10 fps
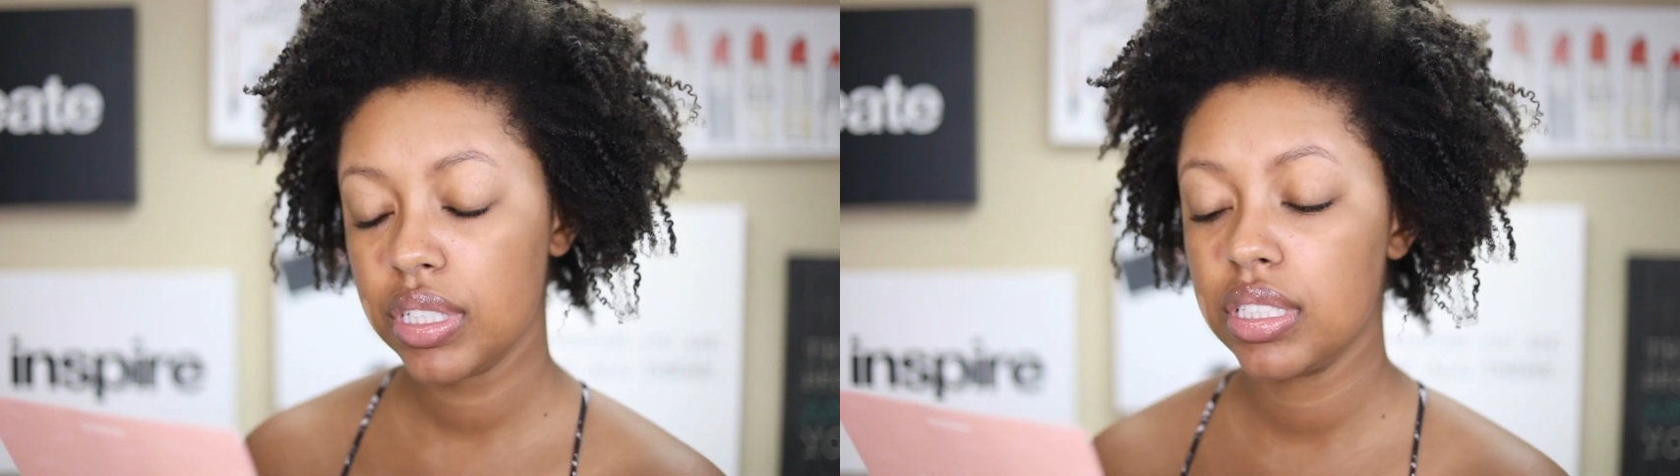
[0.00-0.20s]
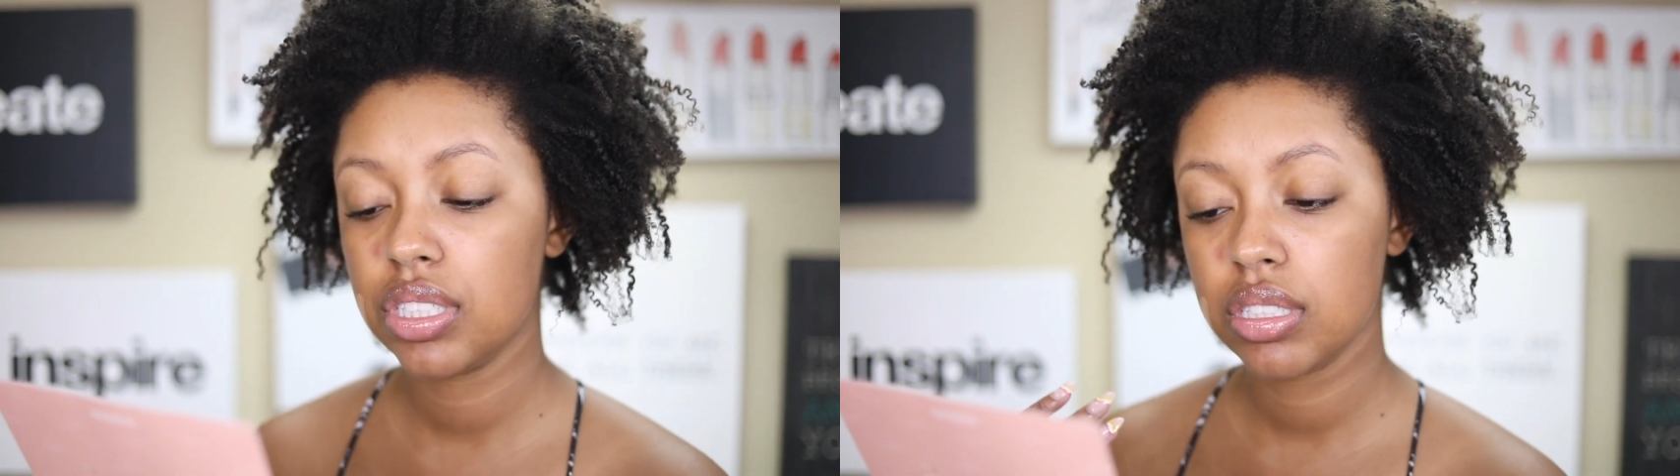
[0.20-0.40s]

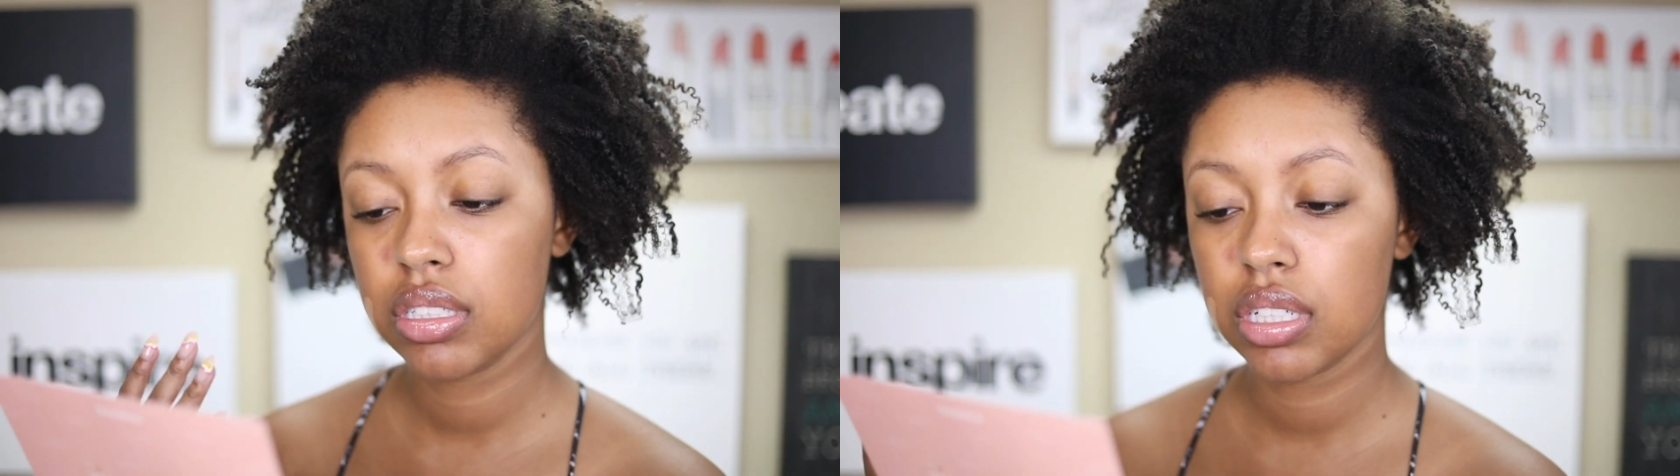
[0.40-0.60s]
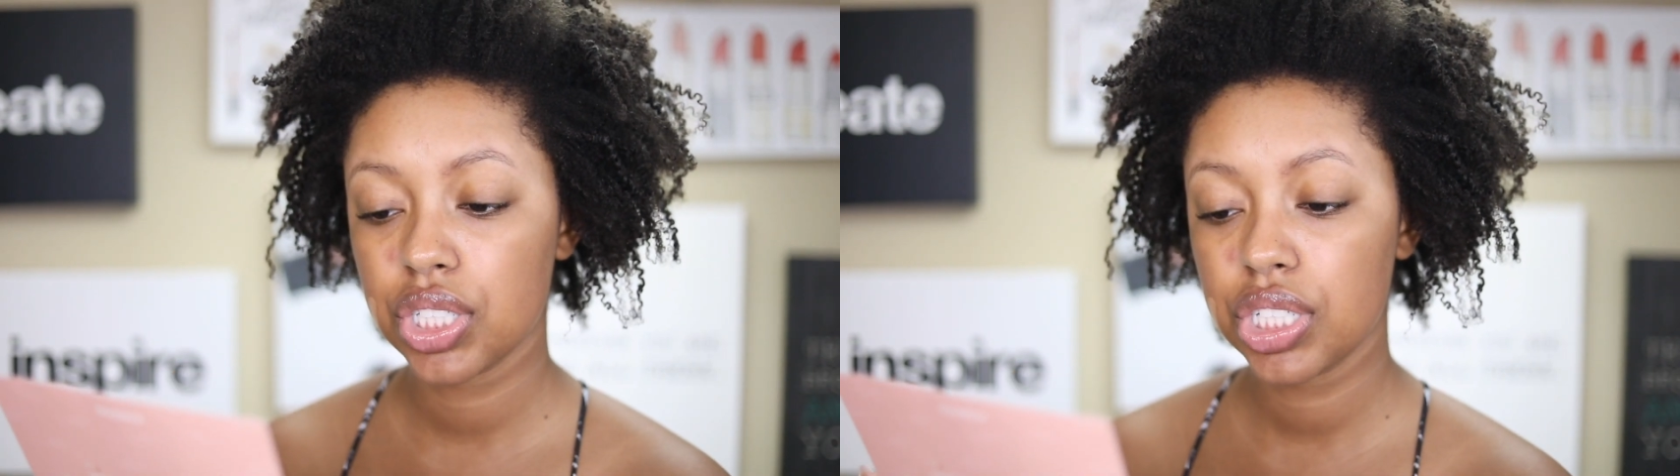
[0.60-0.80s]
It's
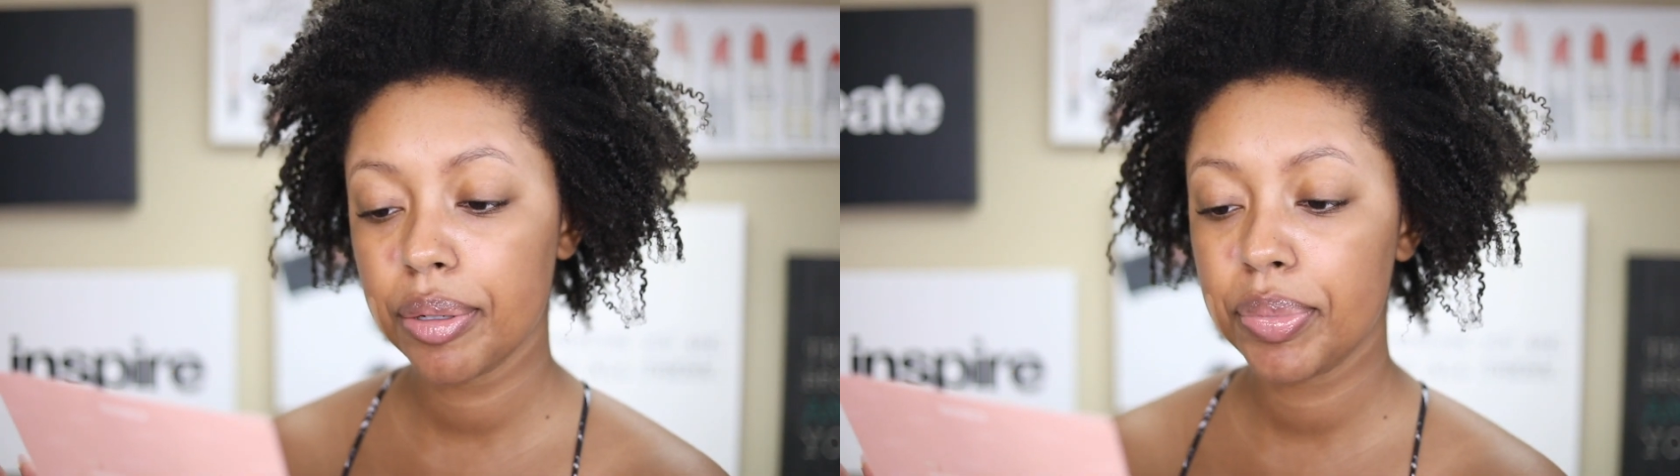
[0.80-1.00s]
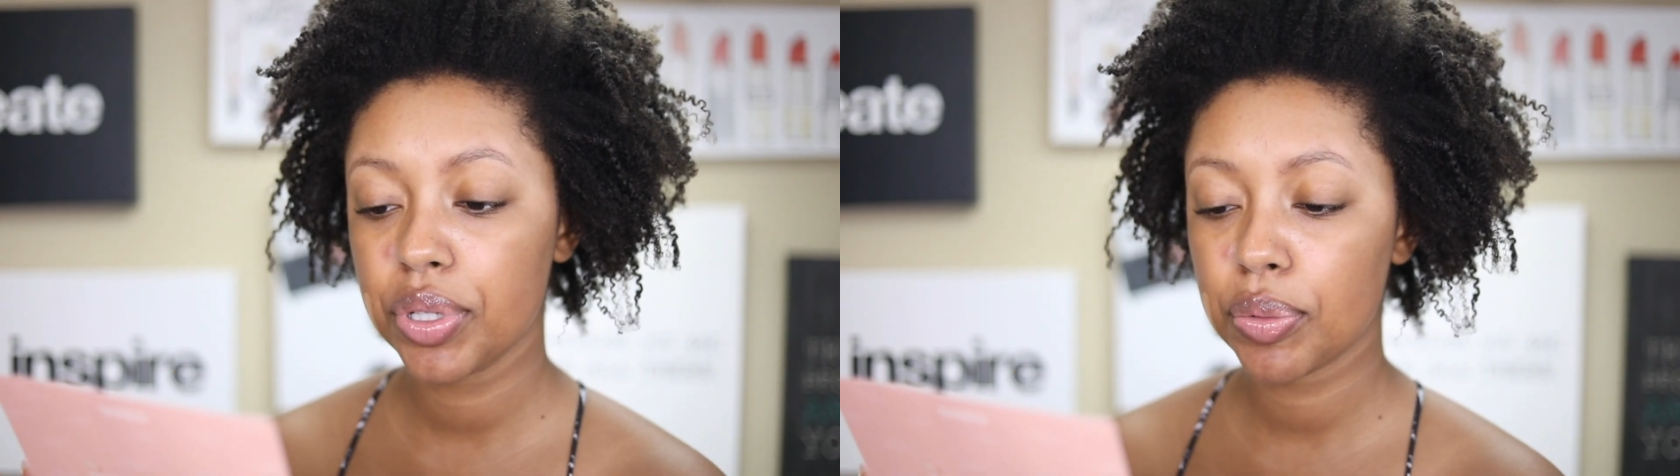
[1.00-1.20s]
a sheer
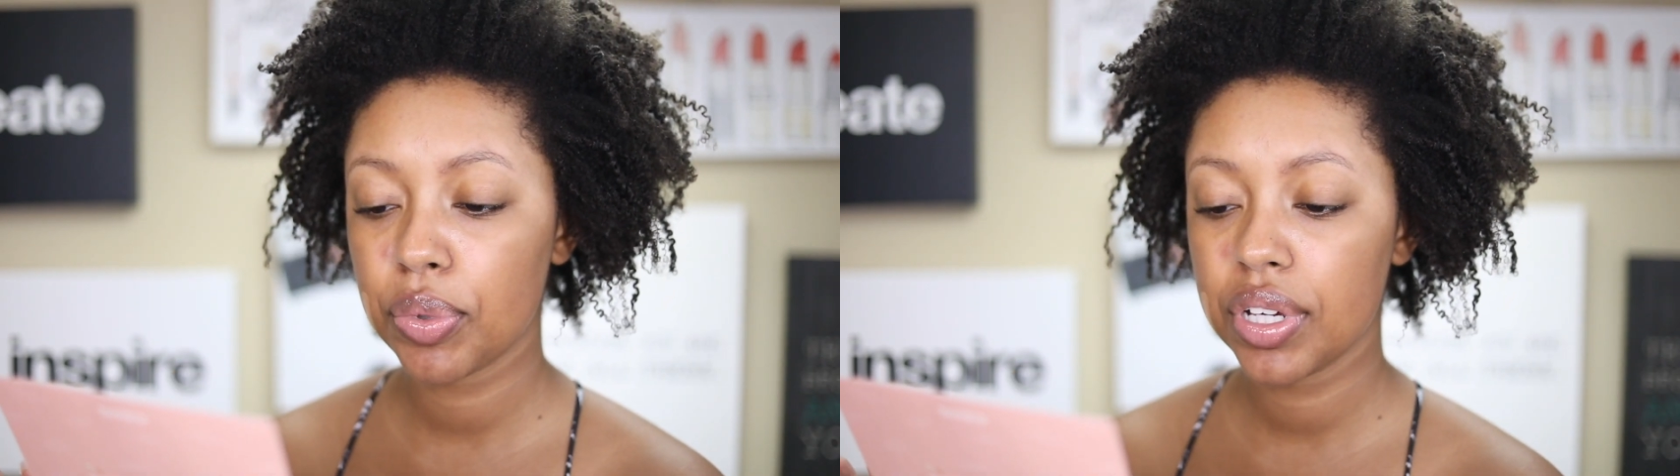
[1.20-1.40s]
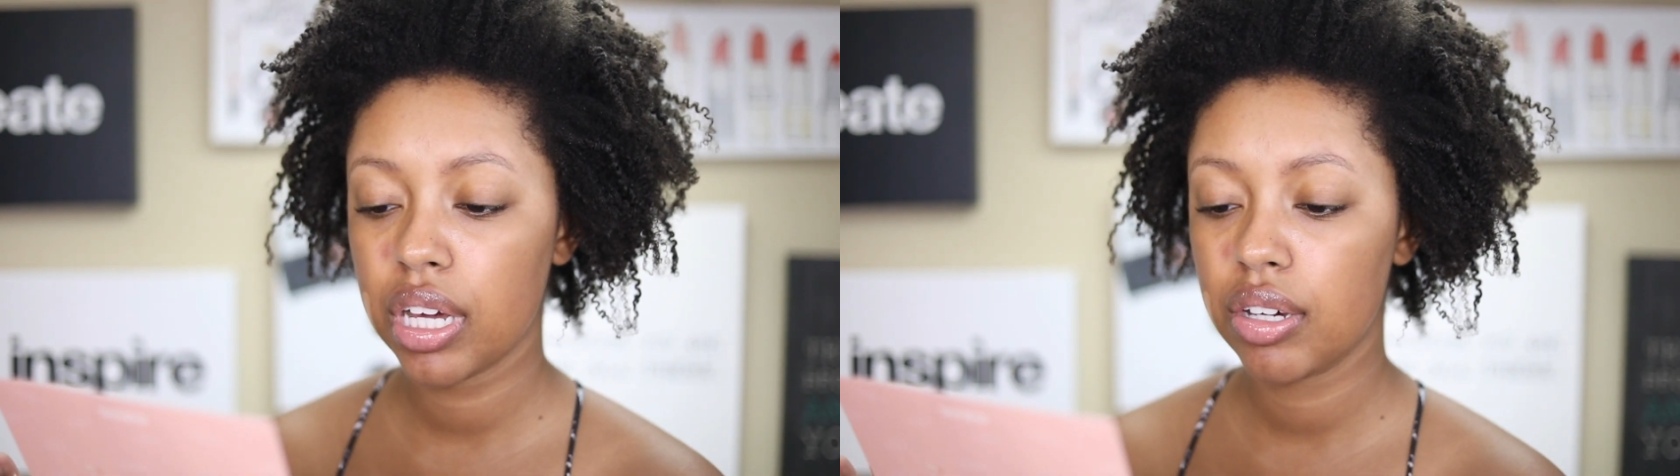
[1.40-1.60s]

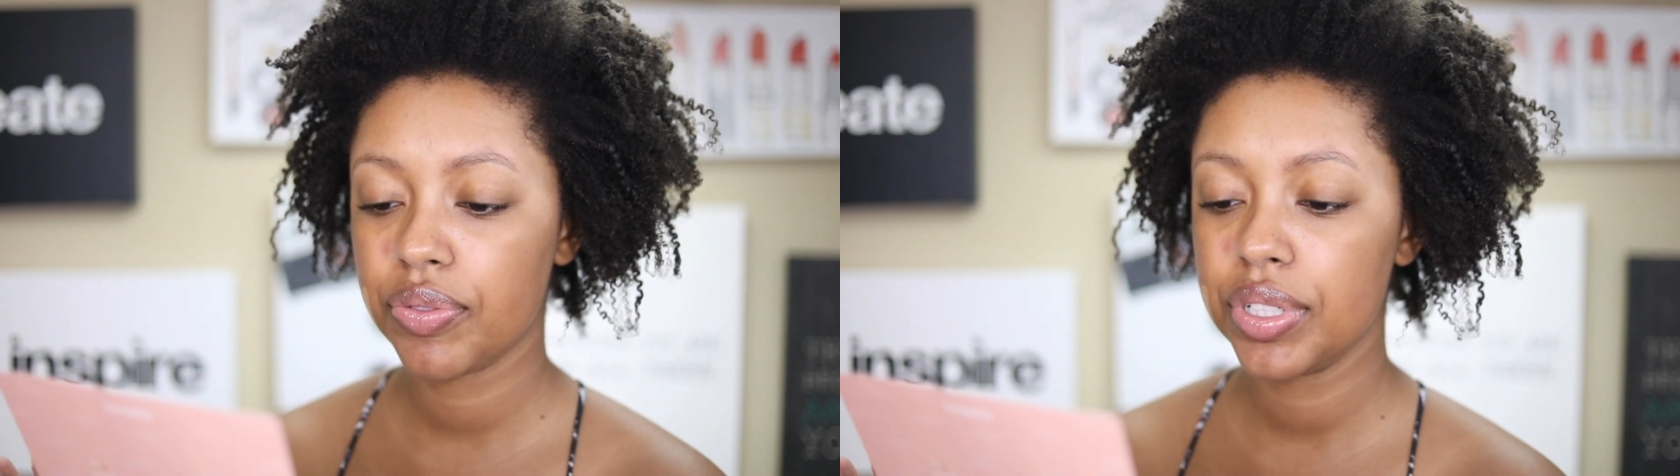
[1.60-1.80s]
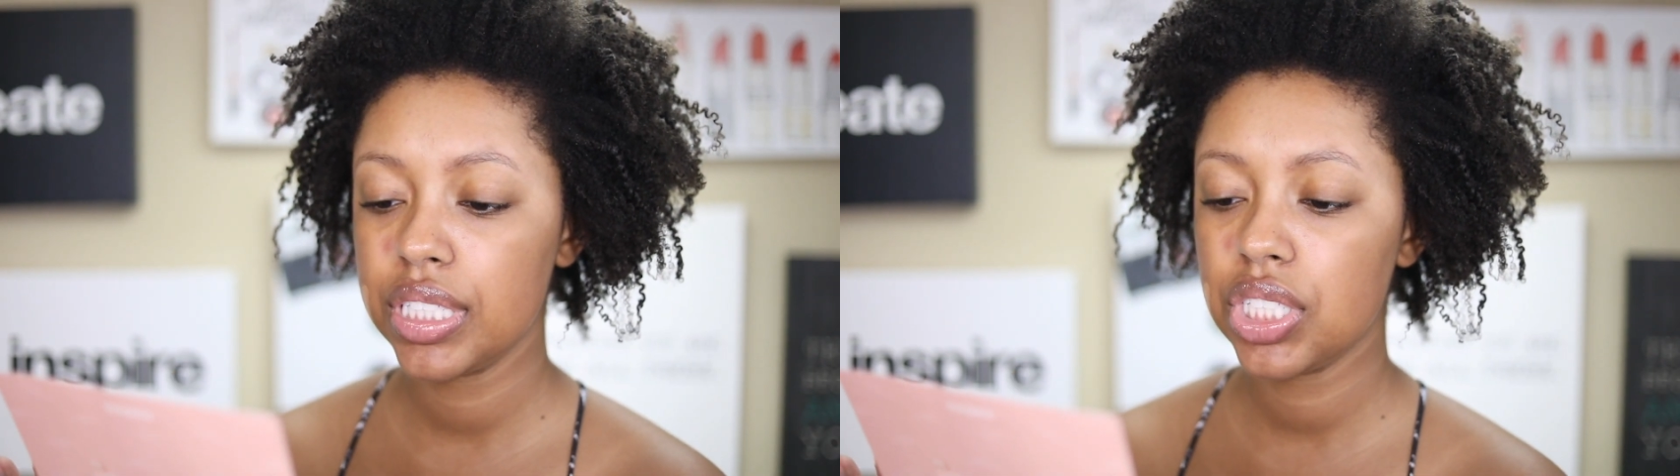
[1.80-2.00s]
buildable
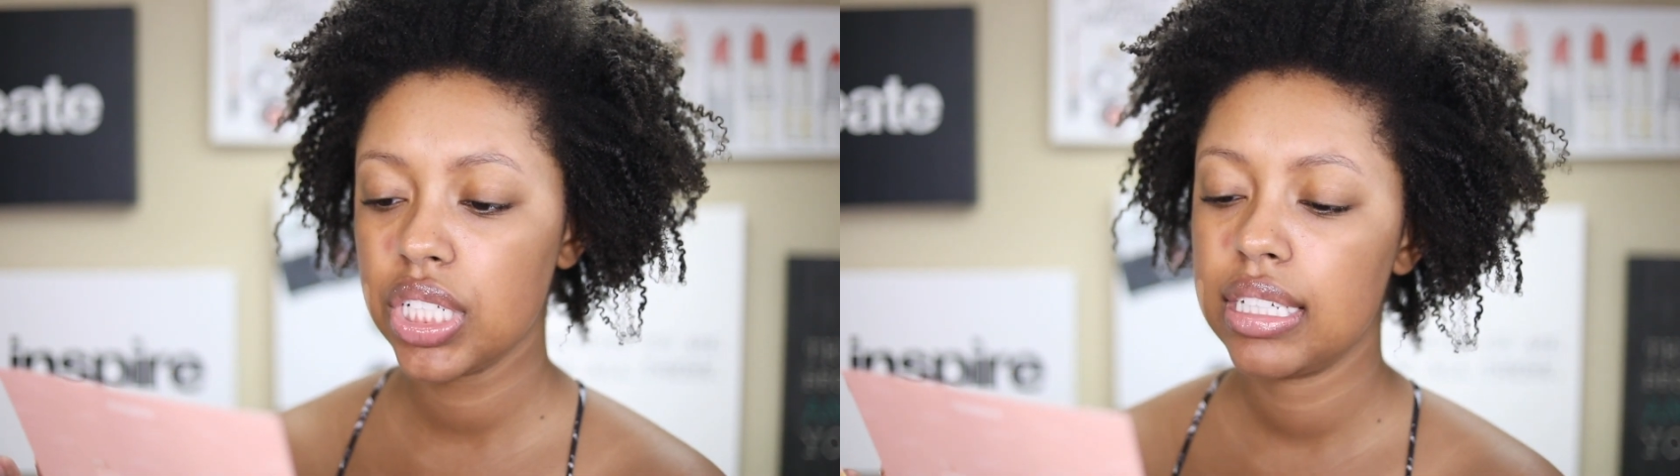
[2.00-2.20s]
coverage.